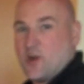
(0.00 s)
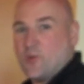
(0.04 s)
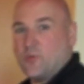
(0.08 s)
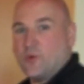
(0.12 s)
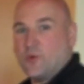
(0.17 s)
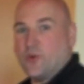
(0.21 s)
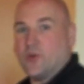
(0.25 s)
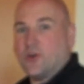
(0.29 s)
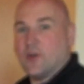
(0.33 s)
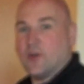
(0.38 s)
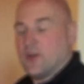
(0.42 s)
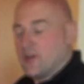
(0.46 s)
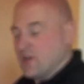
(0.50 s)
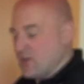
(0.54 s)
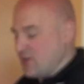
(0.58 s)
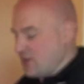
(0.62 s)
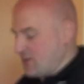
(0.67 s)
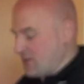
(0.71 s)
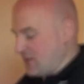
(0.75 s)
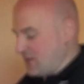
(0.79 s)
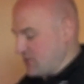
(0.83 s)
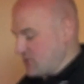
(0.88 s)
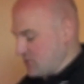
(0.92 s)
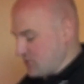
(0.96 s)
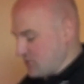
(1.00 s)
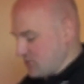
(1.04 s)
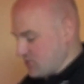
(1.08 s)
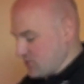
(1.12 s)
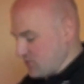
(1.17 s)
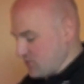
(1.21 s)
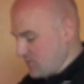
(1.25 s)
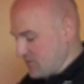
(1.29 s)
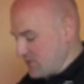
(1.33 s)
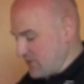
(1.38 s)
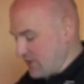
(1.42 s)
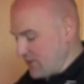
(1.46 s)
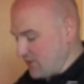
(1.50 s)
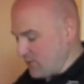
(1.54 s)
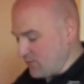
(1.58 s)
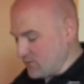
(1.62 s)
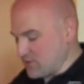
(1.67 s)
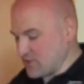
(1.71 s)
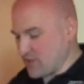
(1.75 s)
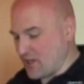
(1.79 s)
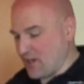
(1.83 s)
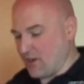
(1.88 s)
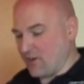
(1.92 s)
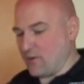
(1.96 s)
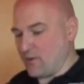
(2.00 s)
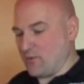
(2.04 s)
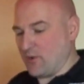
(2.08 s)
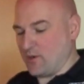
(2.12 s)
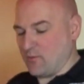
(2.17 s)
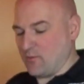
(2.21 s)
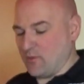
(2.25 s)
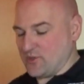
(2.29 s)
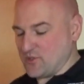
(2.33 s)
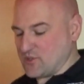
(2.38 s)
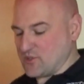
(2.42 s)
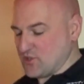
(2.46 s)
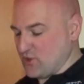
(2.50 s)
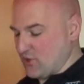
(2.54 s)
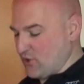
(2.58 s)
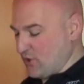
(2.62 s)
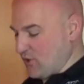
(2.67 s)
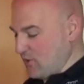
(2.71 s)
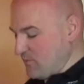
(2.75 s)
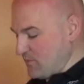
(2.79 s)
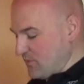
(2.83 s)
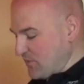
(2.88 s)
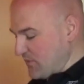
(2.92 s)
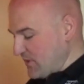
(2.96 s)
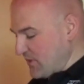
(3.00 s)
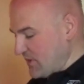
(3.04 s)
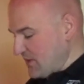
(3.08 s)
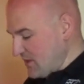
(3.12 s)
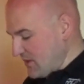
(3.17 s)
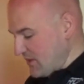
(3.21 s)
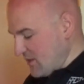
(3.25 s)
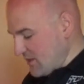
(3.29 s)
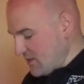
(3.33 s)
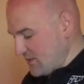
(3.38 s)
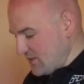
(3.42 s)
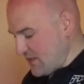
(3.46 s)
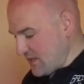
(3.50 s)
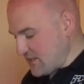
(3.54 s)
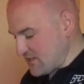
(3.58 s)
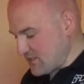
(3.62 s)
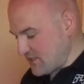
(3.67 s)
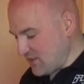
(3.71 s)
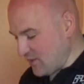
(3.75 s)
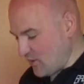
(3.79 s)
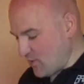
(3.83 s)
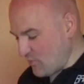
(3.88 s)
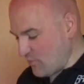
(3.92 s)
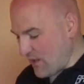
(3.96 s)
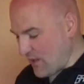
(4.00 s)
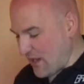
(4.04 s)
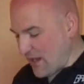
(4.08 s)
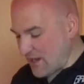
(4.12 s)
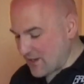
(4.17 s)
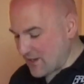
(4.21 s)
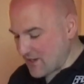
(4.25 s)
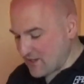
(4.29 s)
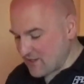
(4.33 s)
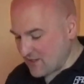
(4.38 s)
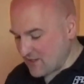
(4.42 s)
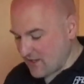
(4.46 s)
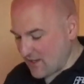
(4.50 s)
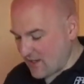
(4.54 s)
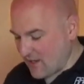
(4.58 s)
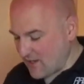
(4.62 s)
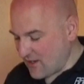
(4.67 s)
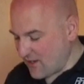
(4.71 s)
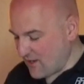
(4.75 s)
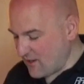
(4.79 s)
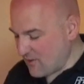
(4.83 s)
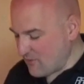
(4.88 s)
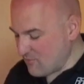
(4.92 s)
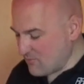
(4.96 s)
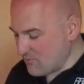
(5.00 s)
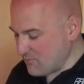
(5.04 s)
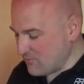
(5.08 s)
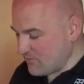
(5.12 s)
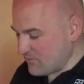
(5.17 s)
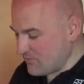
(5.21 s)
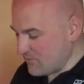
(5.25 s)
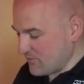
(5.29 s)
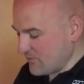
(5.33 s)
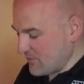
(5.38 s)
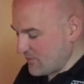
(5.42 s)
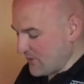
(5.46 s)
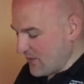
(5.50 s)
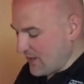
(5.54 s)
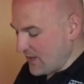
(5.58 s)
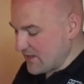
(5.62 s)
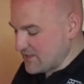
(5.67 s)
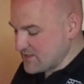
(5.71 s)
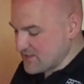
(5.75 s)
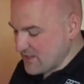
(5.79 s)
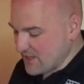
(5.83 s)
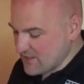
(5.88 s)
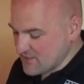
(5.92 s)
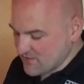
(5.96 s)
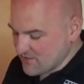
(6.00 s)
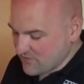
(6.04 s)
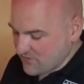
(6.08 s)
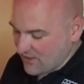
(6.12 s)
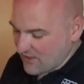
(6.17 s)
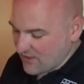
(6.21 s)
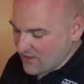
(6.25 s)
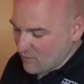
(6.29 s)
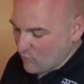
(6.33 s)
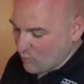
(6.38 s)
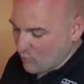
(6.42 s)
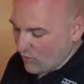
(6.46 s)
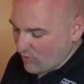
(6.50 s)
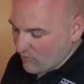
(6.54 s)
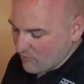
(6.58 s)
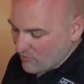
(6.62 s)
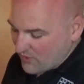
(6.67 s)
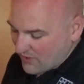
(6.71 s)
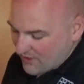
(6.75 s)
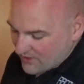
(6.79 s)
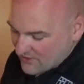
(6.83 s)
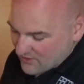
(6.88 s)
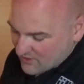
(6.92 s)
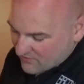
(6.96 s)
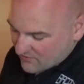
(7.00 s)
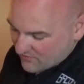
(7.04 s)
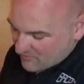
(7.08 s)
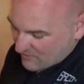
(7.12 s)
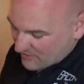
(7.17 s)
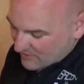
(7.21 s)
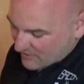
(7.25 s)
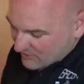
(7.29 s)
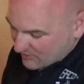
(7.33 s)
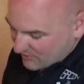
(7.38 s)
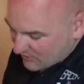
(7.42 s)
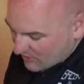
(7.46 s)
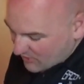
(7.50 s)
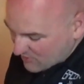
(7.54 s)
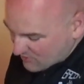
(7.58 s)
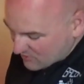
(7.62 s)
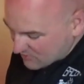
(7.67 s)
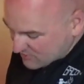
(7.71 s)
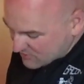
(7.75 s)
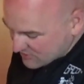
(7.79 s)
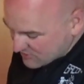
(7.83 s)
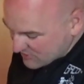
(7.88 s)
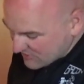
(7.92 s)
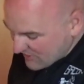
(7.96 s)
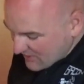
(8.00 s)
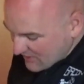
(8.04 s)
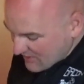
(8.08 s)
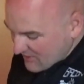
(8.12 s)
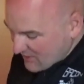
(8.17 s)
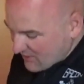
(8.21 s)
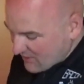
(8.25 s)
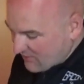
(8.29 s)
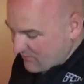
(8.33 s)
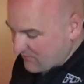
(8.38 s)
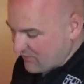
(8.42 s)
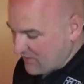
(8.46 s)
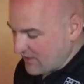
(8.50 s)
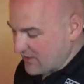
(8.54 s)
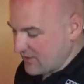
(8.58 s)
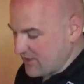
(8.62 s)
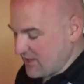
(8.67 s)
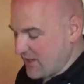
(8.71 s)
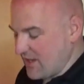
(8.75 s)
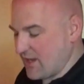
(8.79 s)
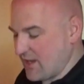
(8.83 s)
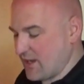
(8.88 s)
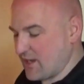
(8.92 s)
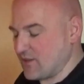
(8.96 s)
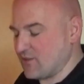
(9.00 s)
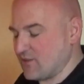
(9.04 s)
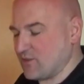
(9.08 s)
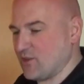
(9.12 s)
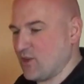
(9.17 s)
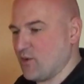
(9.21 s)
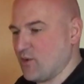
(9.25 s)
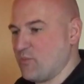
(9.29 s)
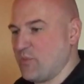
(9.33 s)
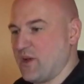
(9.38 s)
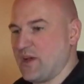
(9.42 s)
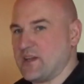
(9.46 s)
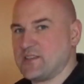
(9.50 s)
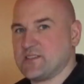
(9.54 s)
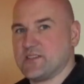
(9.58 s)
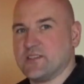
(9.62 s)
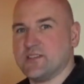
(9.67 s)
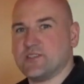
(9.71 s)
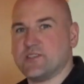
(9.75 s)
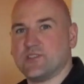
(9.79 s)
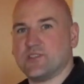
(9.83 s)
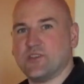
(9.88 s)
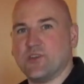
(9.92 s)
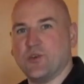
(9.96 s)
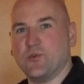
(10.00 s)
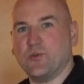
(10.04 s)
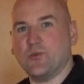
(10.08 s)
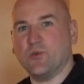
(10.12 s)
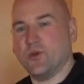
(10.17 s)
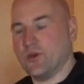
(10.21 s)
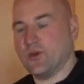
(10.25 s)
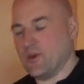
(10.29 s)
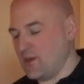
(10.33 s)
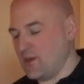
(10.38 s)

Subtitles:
but that's just something I always carry when I'm on tour. This little bag, I tend to find in one pannier for my clothes, I find it a heck of a lot better to